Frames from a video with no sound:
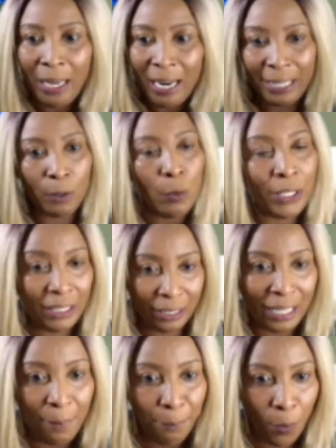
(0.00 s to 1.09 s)
I don't want it to
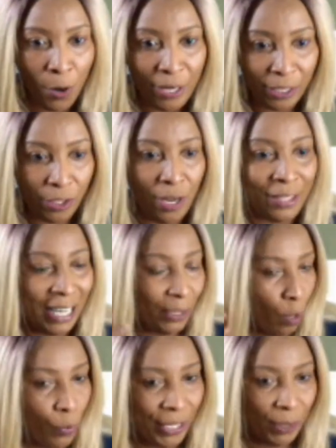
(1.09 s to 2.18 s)
get boring to you. And that's
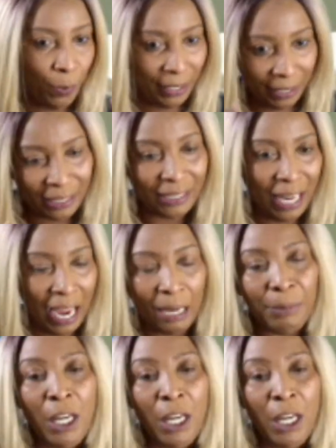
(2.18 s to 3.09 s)
why we're spending the time